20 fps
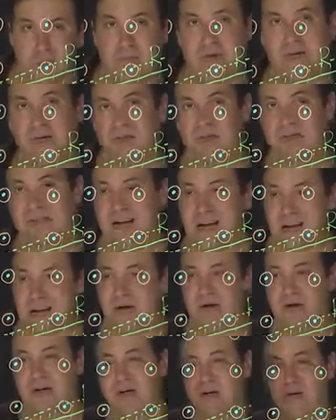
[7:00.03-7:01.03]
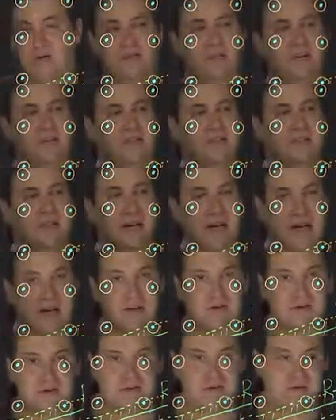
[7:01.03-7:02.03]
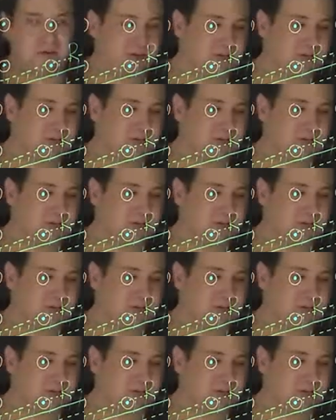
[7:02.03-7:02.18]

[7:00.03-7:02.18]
because area of its half